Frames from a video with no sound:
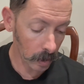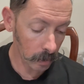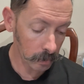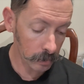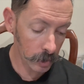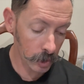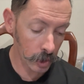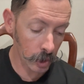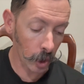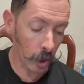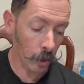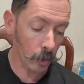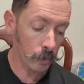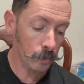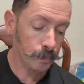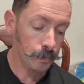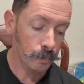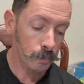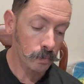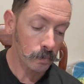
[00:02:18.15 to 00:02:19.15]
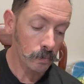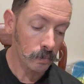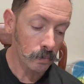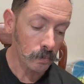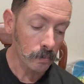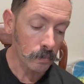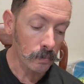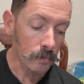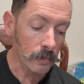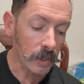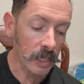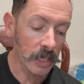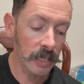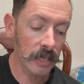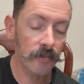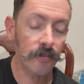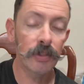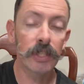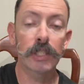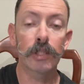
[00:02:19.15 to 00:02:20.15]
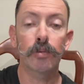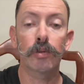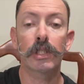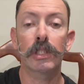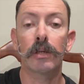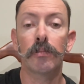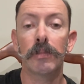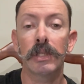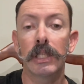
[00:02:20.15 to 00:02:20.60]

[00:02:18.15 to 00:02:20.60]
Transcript: So if this was something